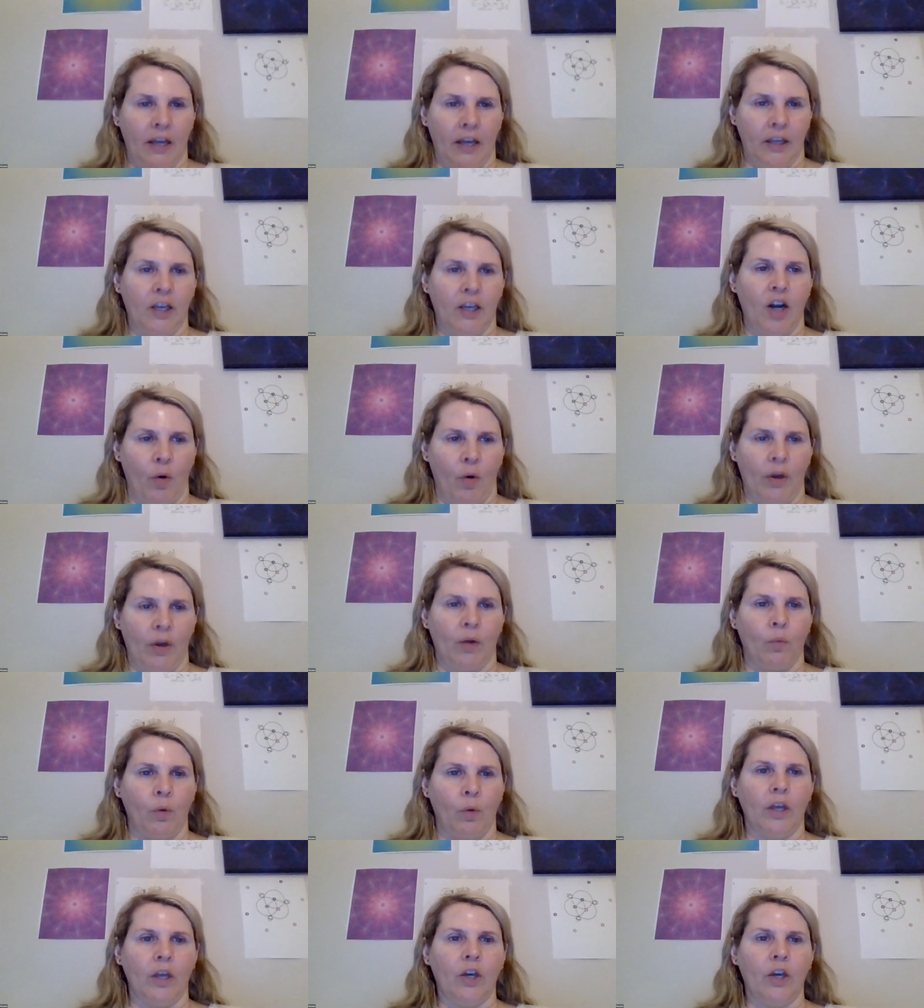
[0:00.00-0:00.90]
in a
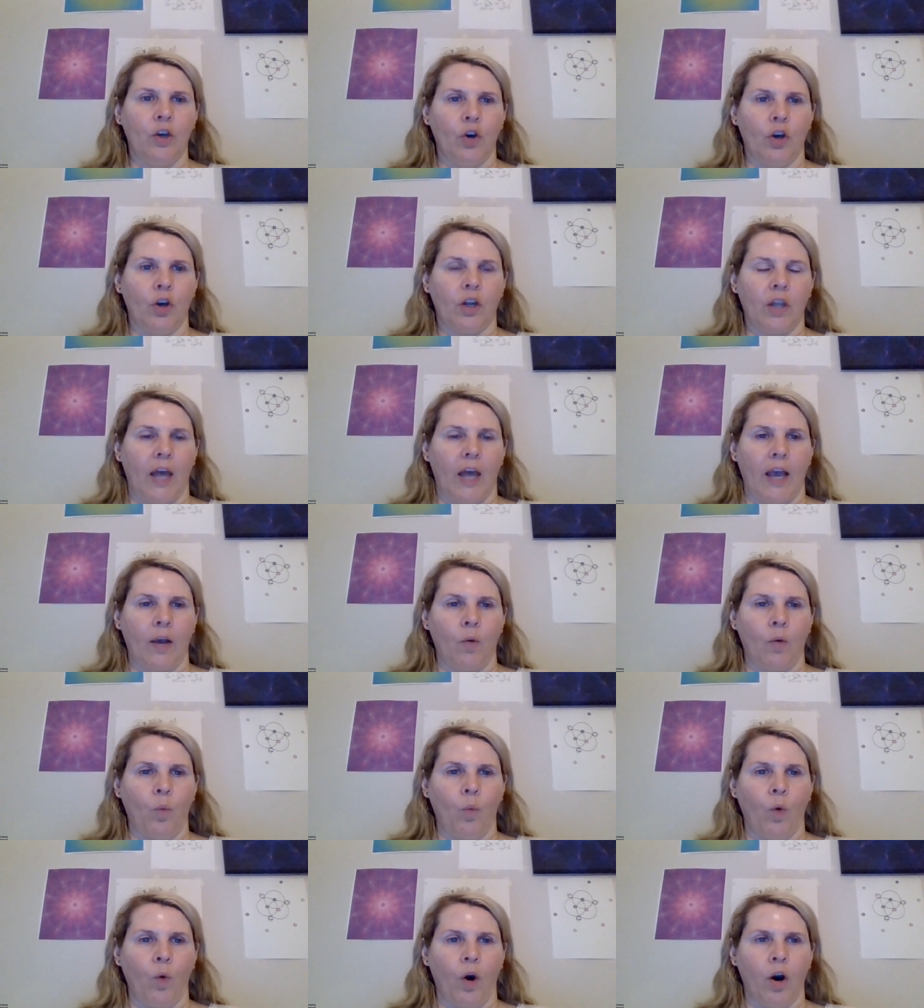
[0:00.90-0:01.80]
really good, like
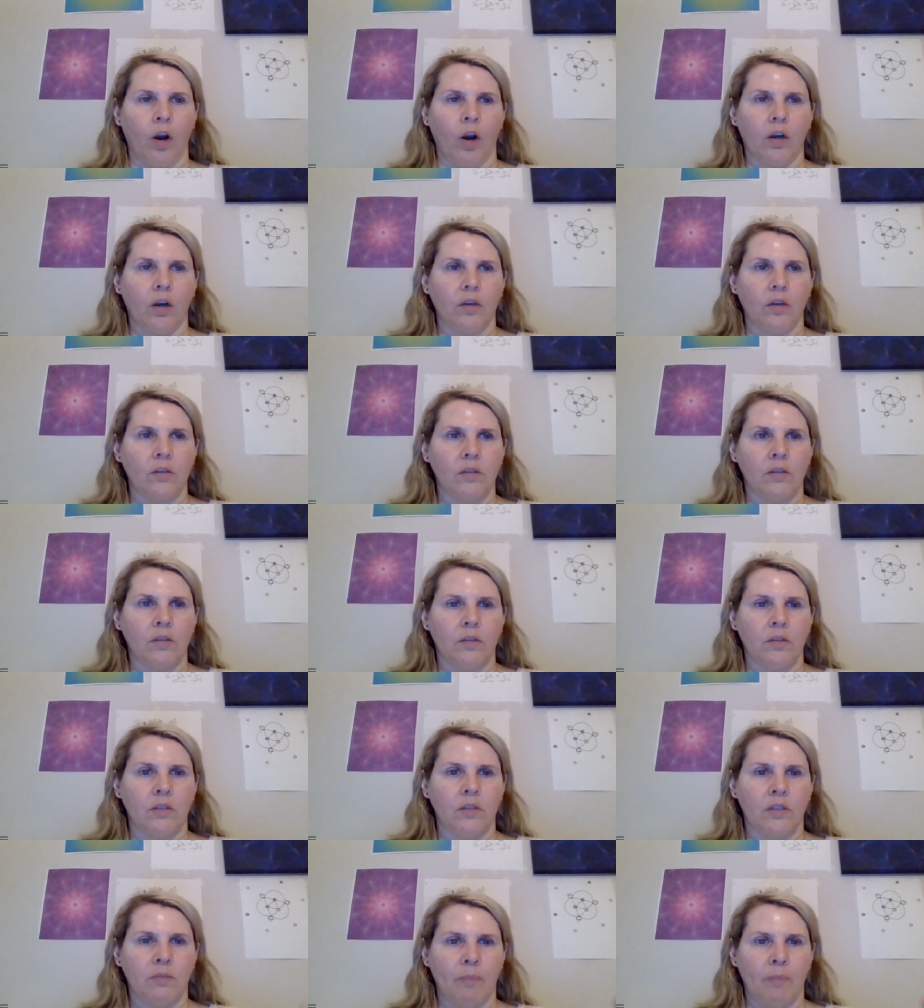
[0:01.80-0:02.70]
work
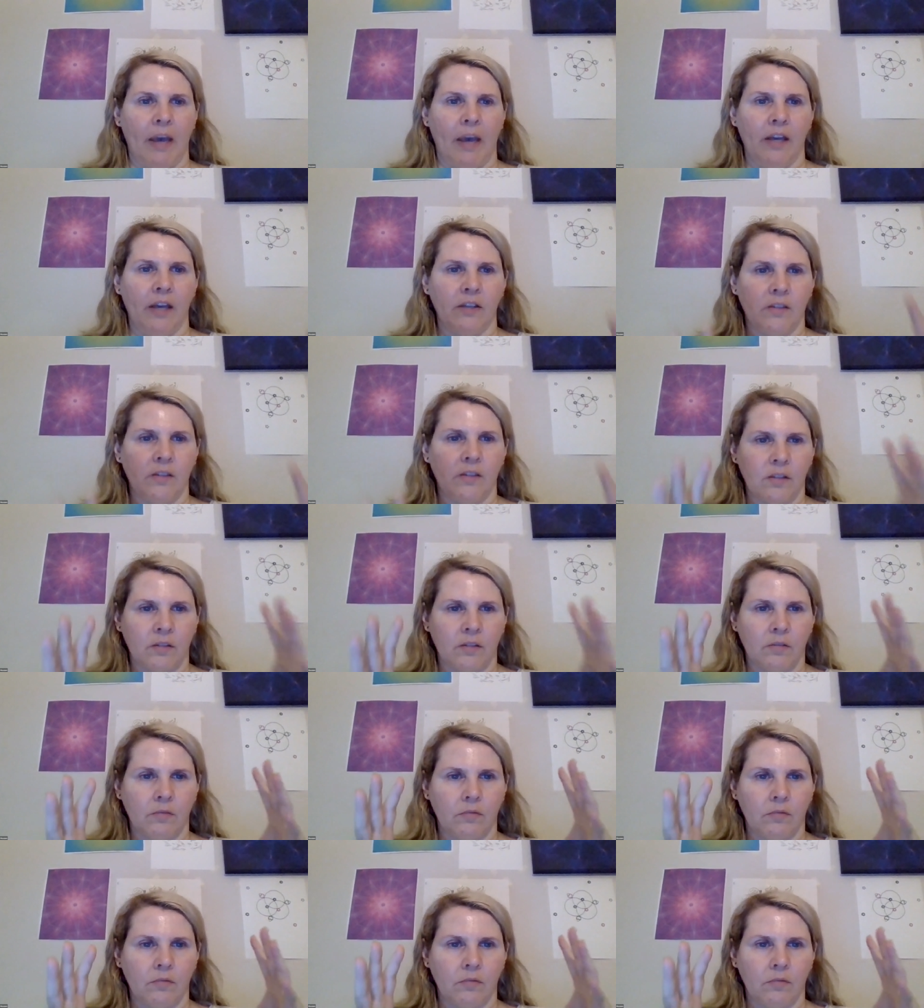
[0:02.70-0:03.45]
space.